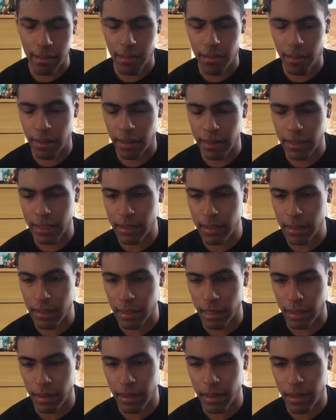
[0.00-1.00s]

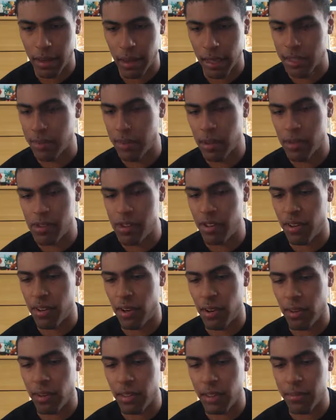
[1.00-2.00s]
Okay, I suppose
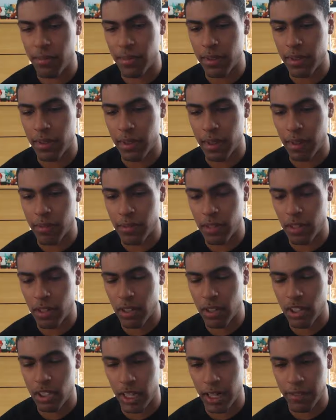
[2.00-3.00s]
you call them the
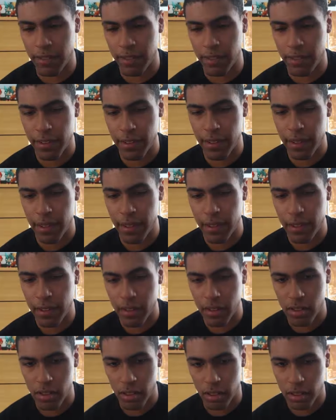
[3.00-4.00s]
dark chefs.
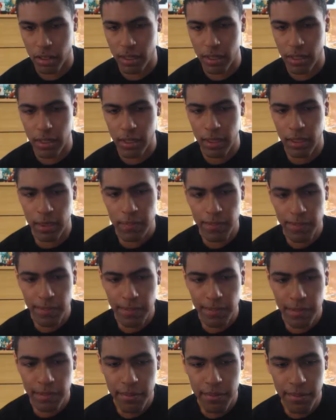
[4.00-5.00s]
Dark?
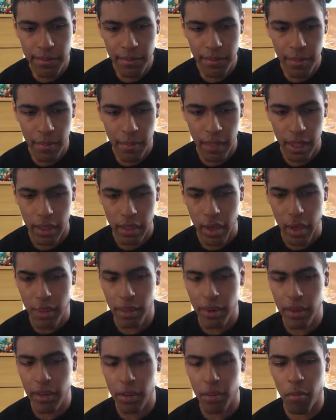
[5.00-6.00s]

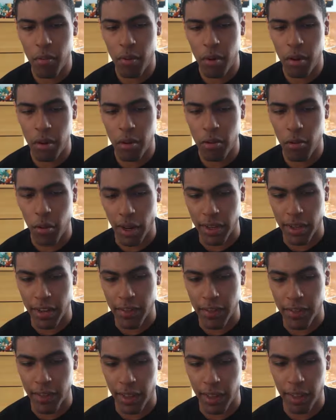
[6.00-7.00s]
The outer world is
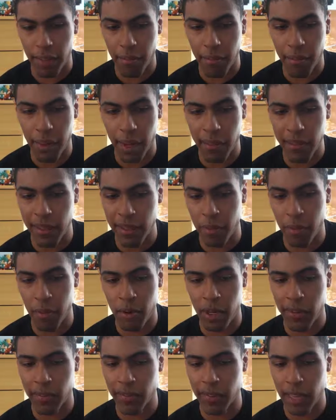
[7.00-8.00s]
quite different than the
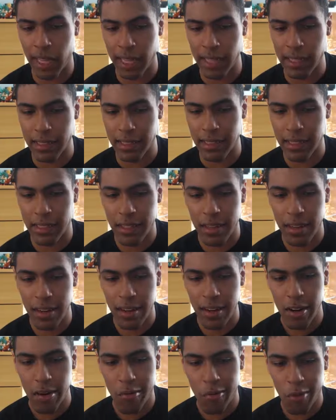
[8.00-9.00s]
public one of the light,
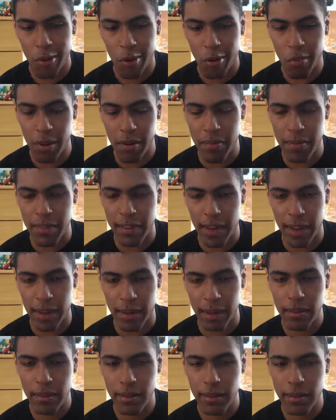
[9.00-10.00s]
where we
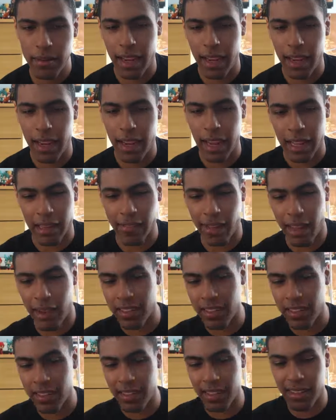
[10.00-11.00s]
reside. And
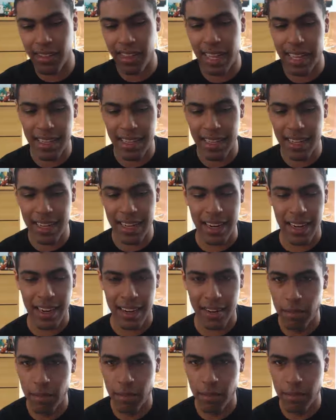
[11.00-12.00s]
that's the light,
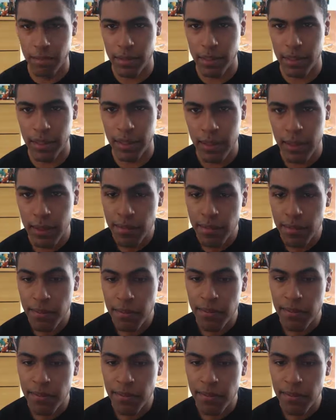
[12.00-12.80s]
he quotes.